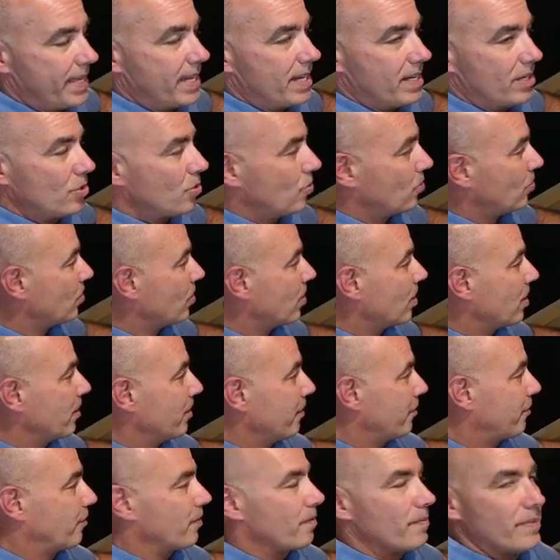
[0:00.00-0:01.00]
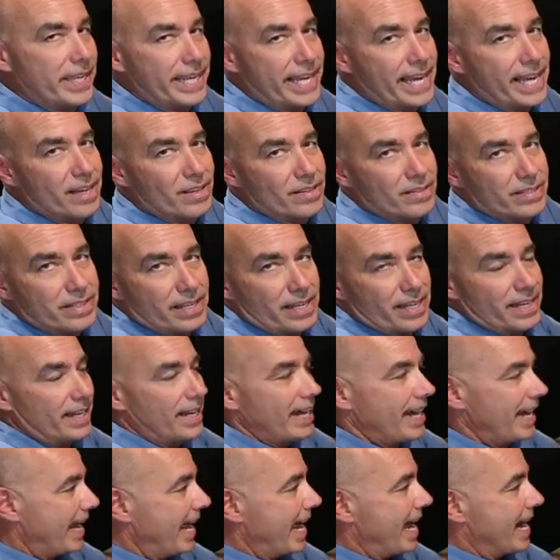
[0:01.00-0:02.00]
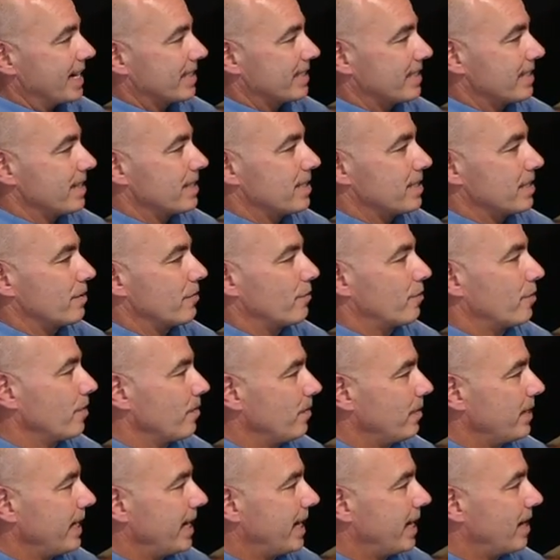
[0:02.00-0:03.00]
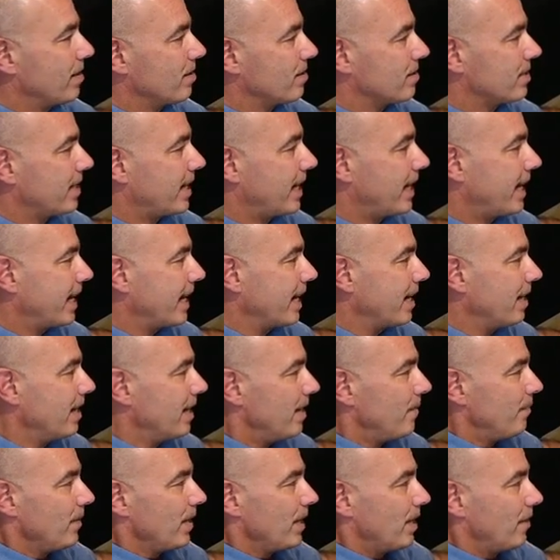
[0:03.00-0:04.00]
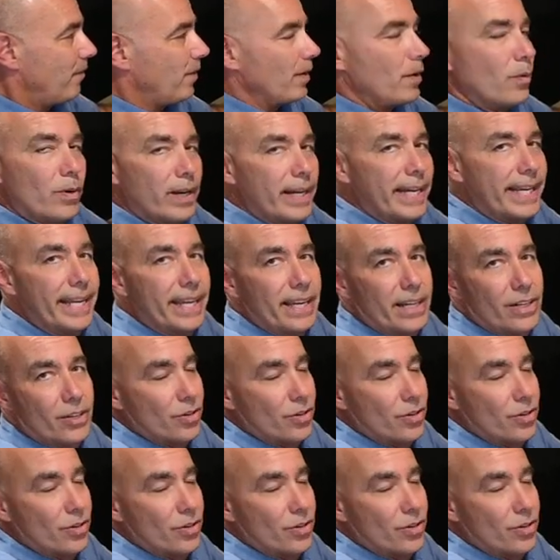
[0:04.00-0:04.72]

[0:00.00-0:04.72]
that door from the outside and access it from the outside. If you want to get